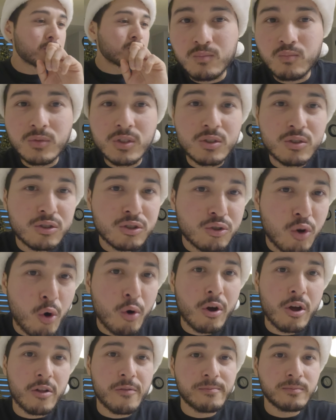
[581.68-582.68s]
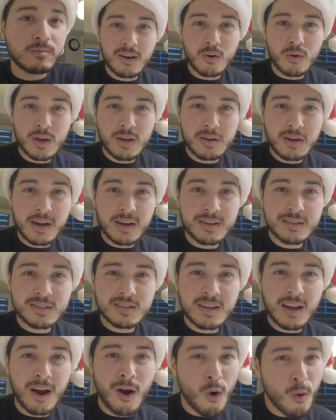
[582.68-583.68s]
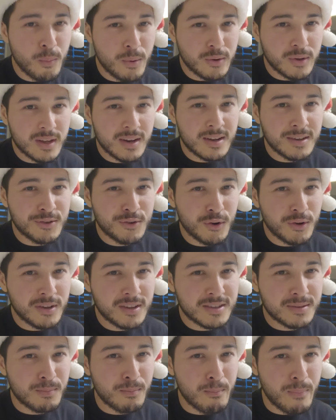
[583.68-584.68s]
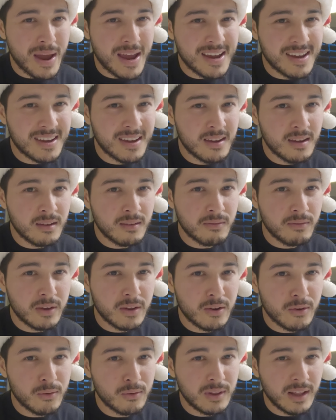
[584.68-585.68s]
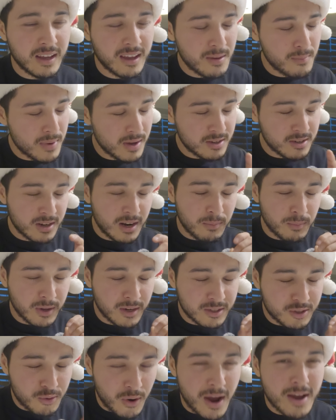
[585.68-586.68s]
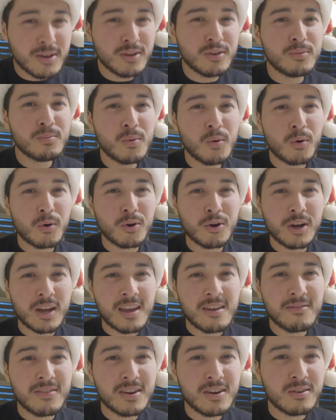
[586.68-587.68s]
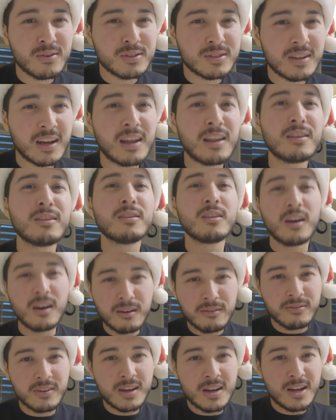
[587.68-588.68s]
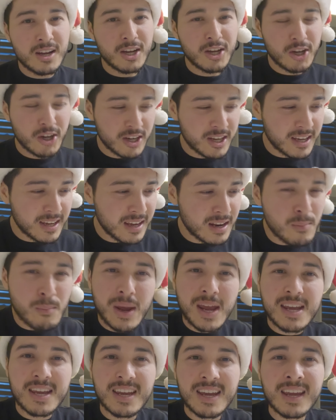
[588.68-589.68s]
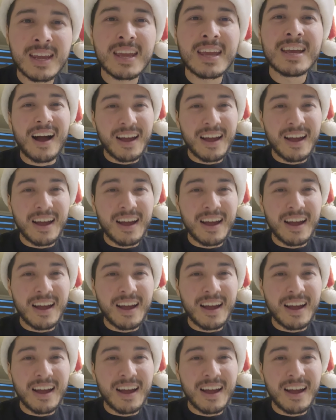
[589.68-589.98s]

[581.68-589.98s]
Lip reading: It's so good. Okay guys, I hope you did enjoy this baking video. Like I mentioned, I'm gonna try and do more cooking videos. I love cooking and baking.